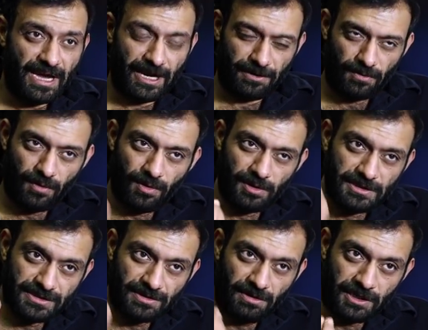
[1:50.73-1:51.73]
it all
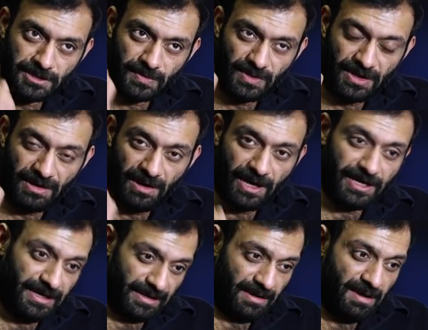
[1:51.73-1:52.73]
starts with an
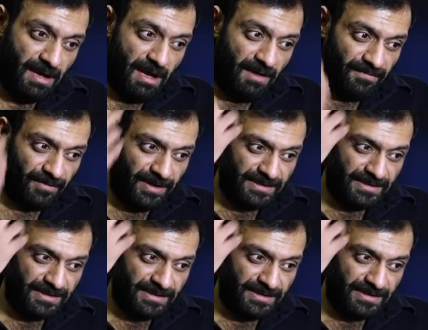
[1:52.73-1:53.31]
ID. For